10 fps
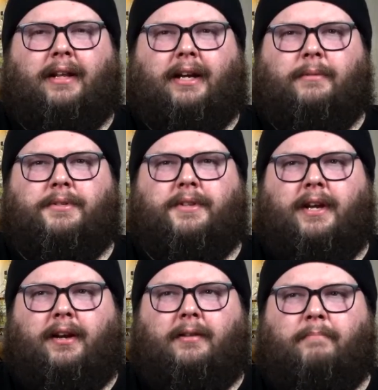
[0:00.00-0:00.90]
Like I was
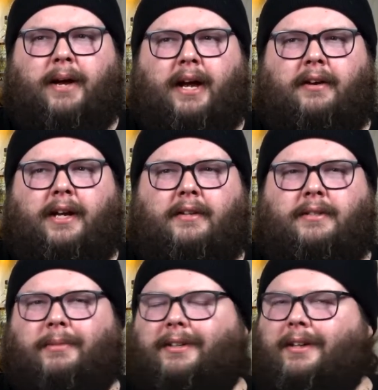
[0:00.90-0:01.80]
thinking band aids, and
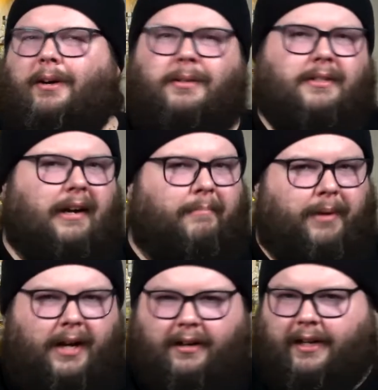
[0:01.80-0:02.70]
I'm like, no, it's not
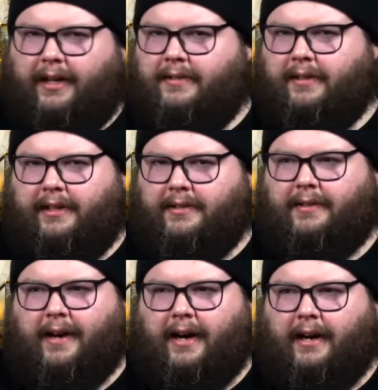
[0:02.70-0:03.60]
band aids like a
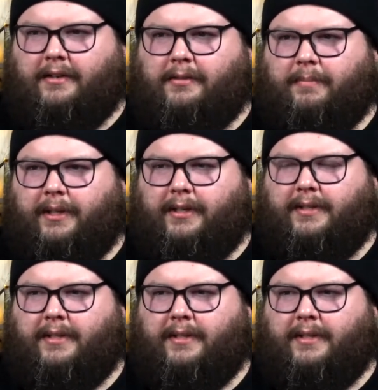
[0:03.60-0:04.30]
scotch, but it's